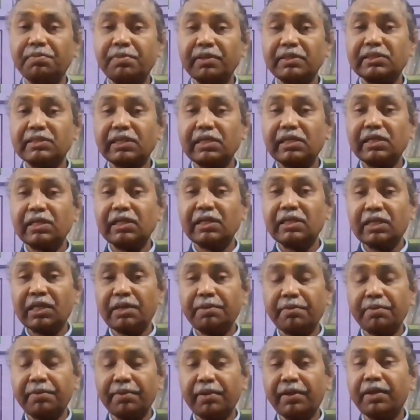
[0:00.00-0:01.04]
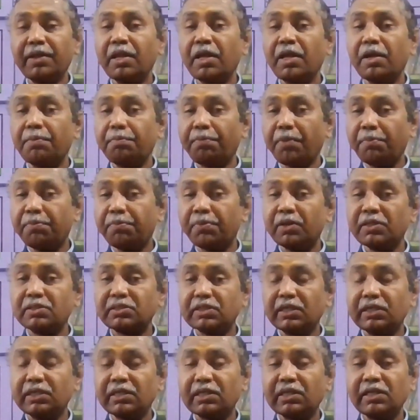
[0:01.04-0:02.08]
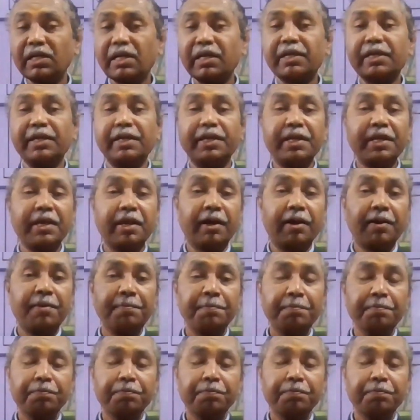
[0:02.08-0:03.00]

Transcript: Basically, in a populous country like India,